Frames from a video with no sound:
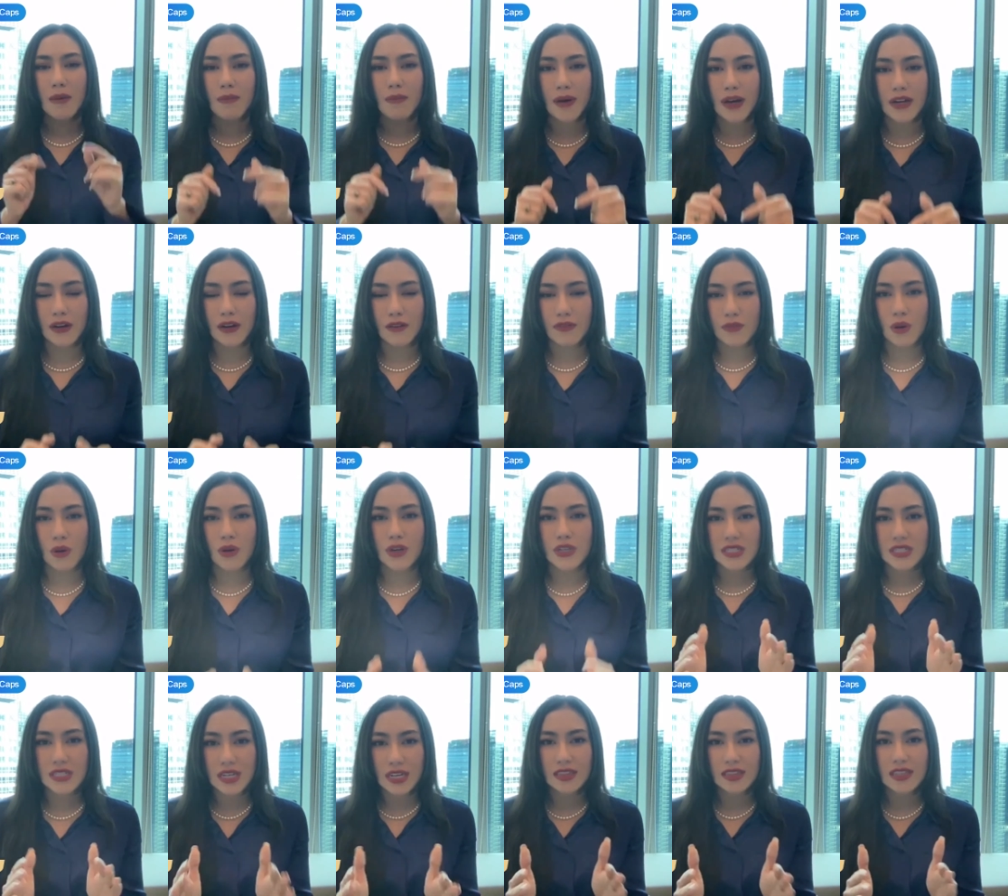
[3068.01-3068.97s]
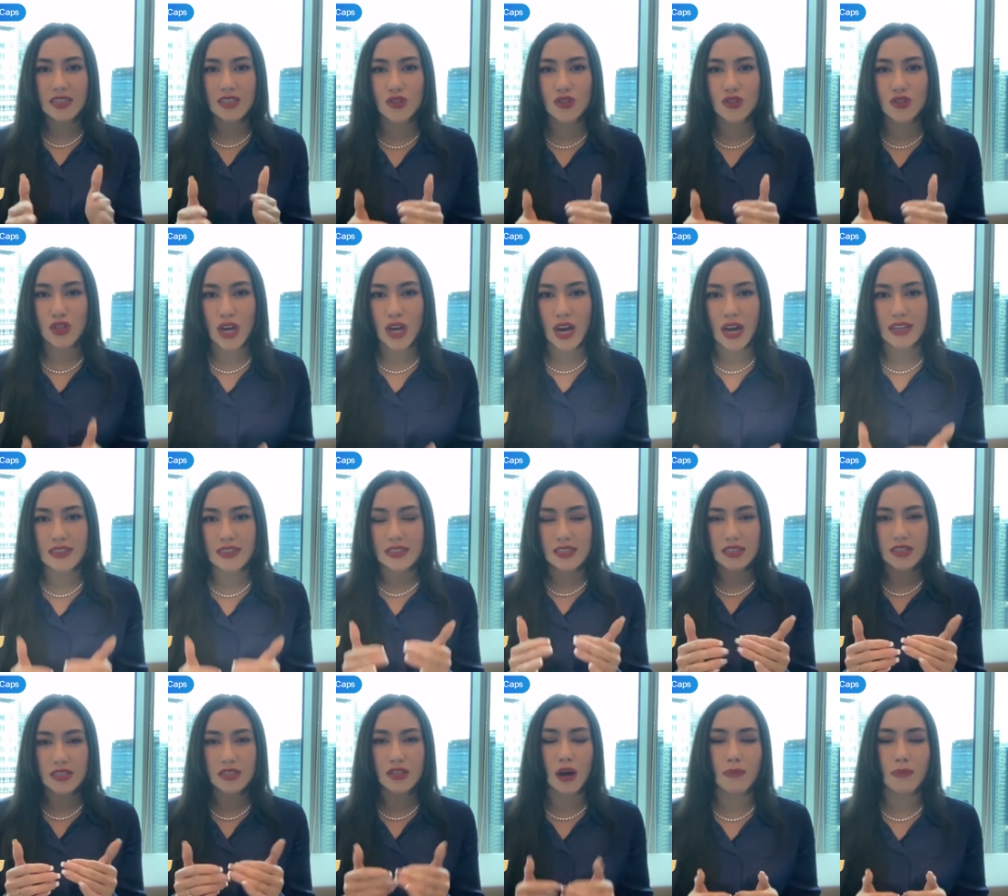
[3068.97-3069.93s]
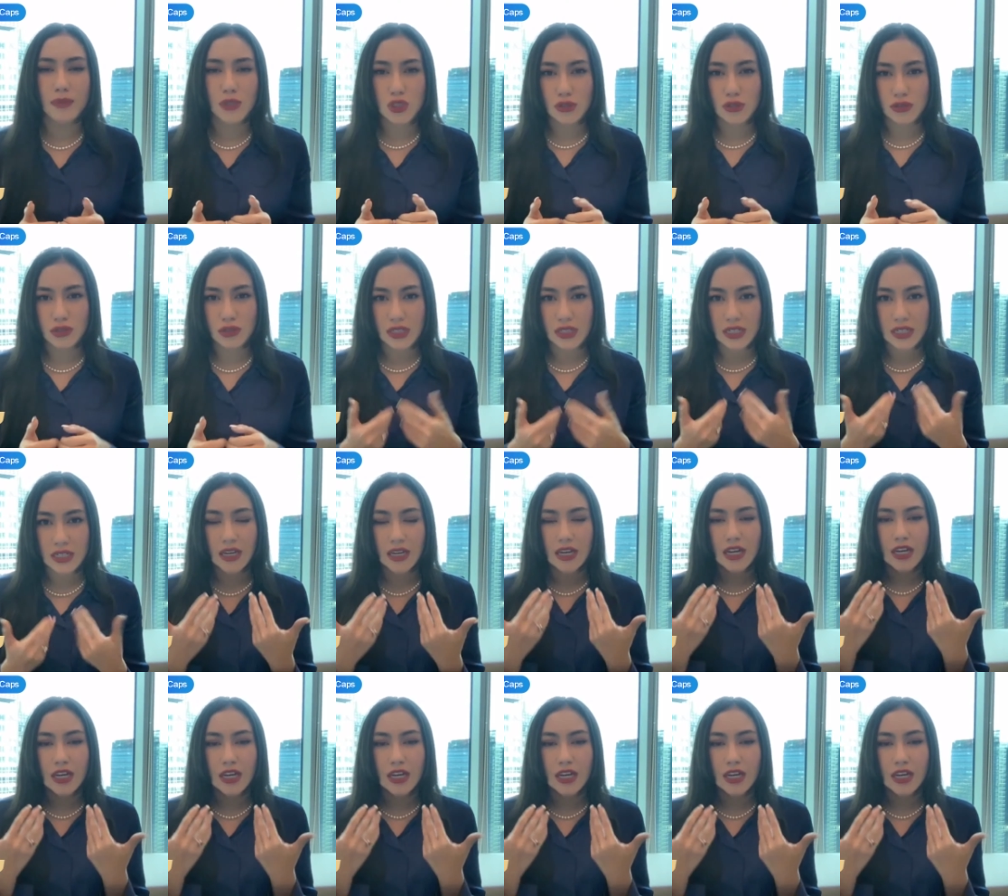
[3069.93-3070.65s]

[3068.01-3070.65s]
But of course, take this chance, this opportunity